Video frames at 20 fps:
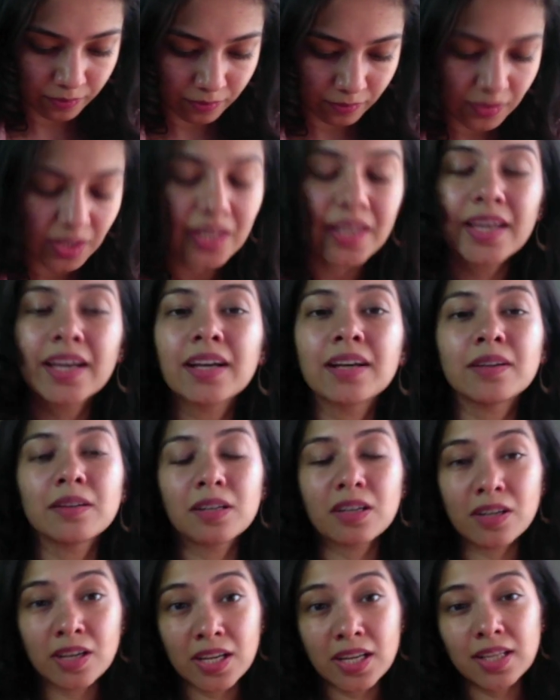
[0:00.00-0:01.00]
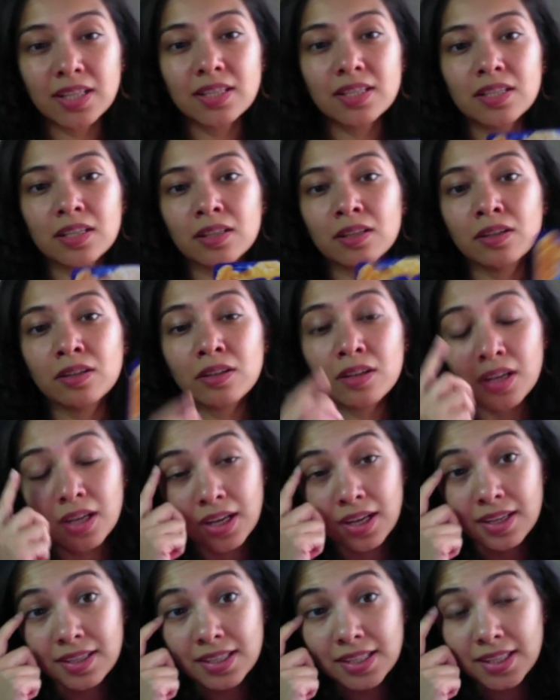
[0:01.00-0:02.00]
Yeah, reconsider.
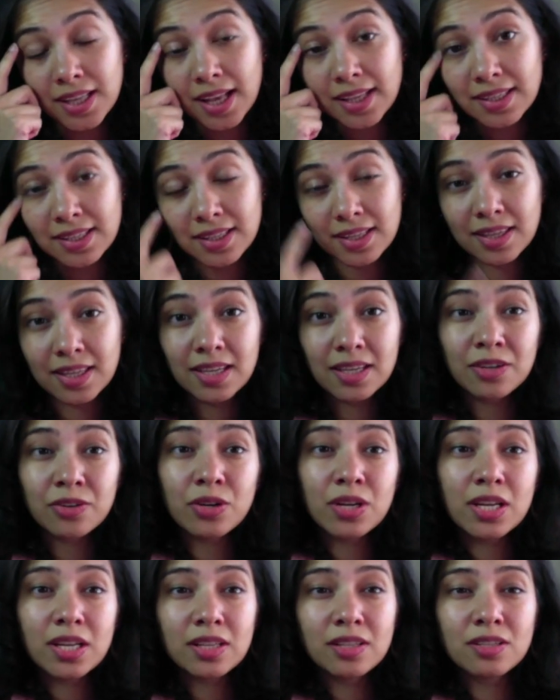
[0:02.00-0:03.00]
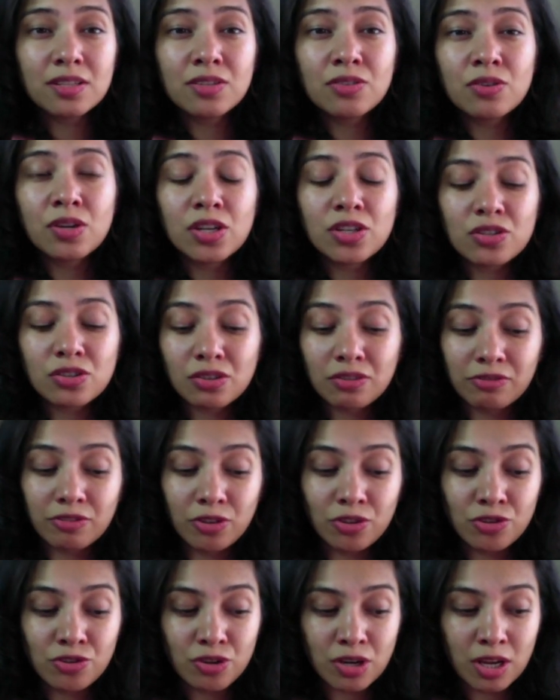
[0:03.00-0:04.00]
See, that's the thing, reconsideration of
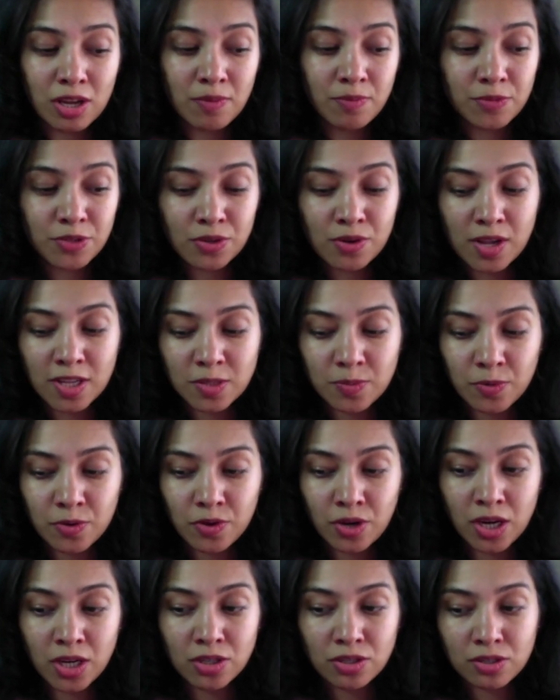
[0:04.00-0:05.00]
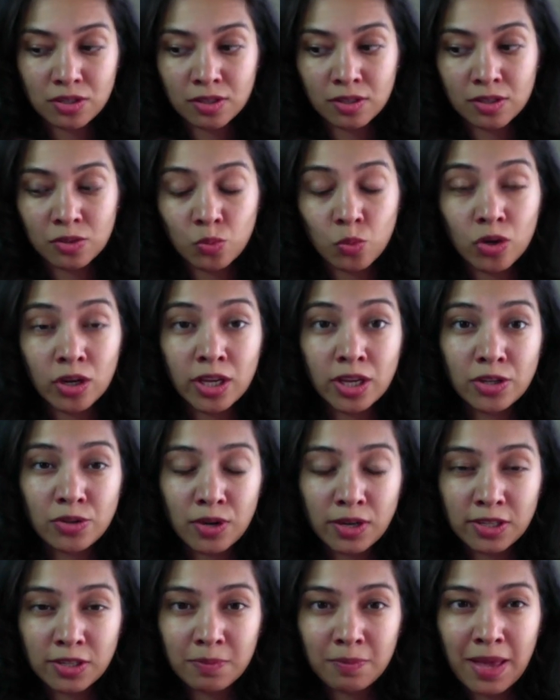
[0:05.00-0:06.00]
your dreams, your aspirations. What are you
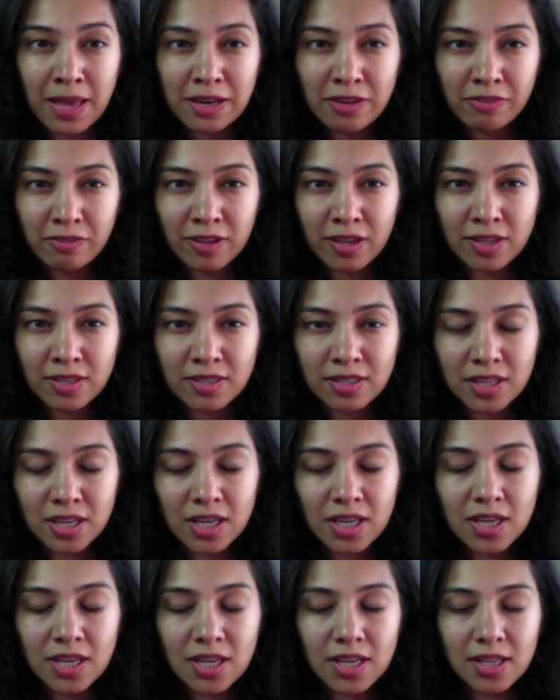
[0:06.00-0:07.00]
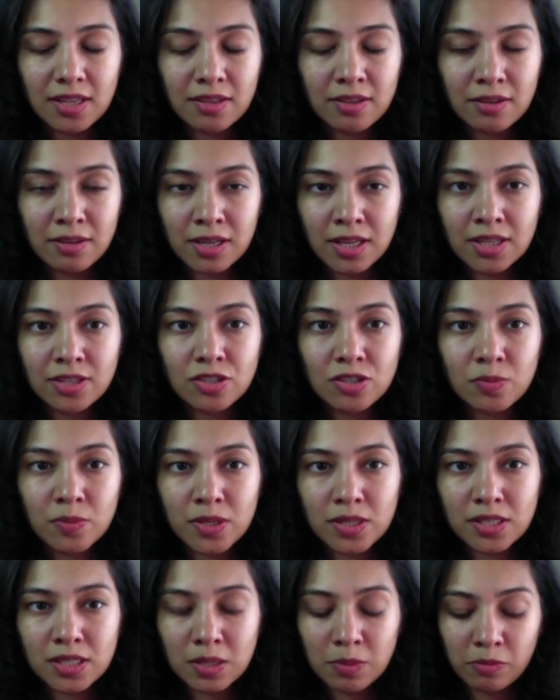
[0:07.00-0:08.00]
trying to manifest? There needs to be
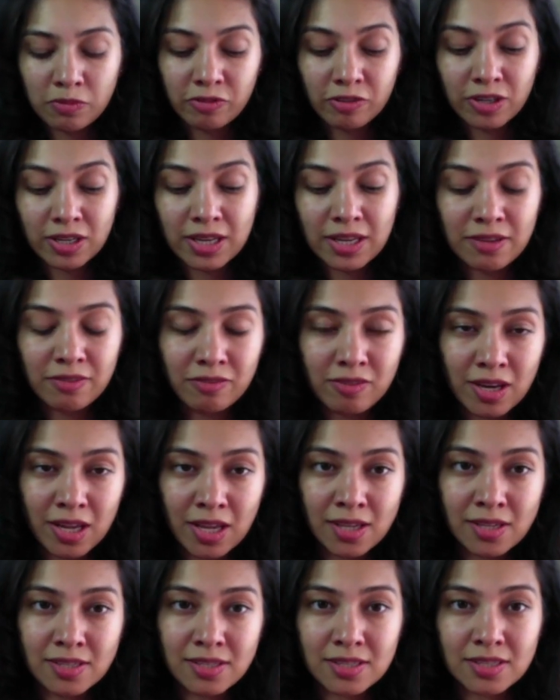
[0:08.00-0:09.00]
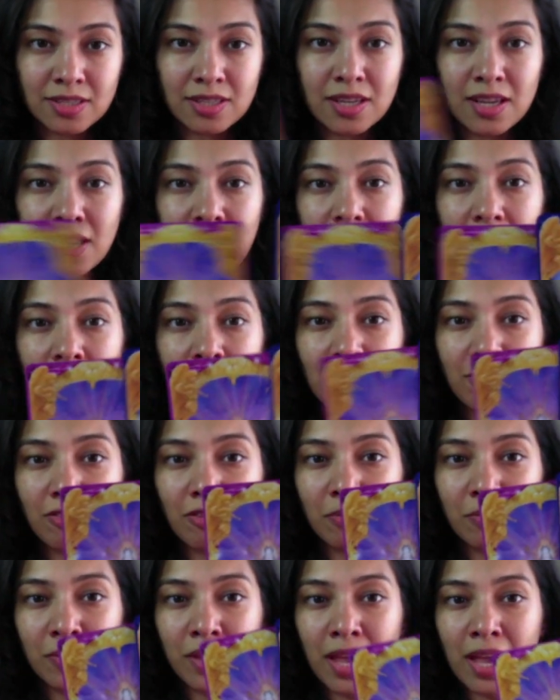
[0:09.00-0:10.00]
some forgiveness, and
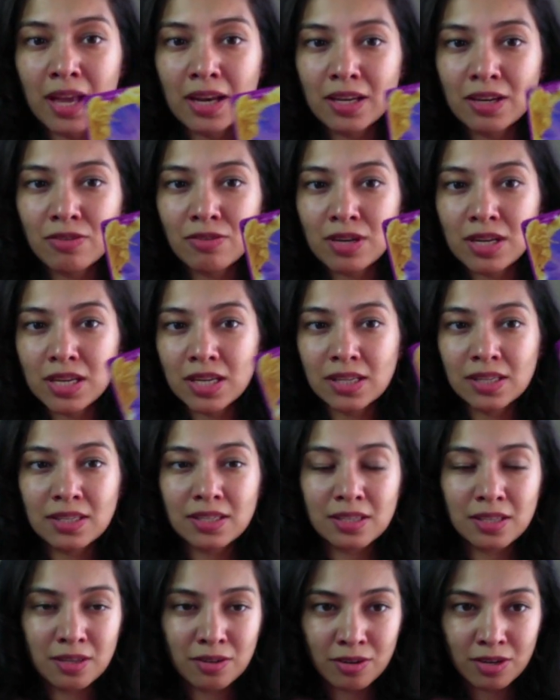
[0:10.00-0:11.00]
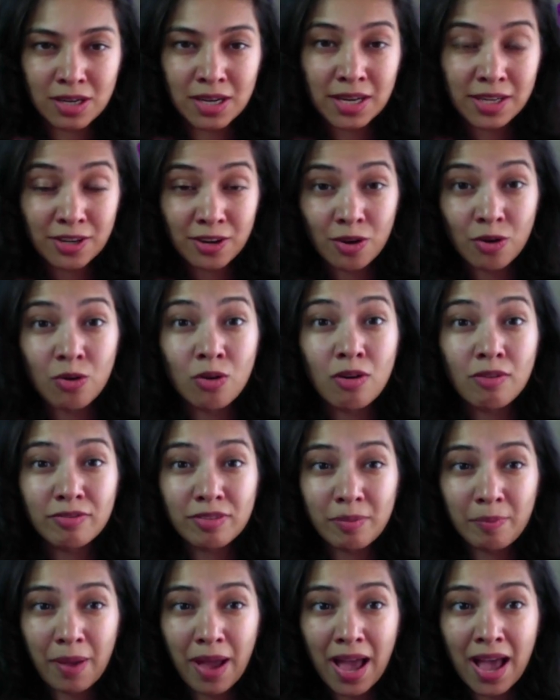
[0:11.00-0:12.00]
from that, reconsider. Let go of
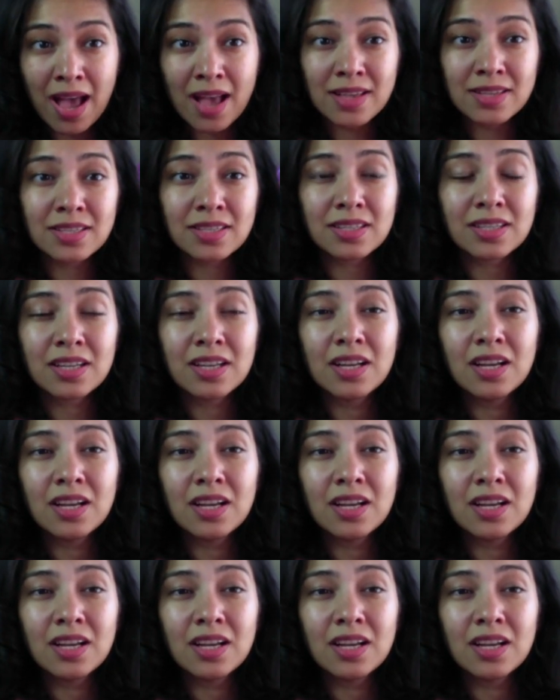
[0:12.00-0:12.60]
the past.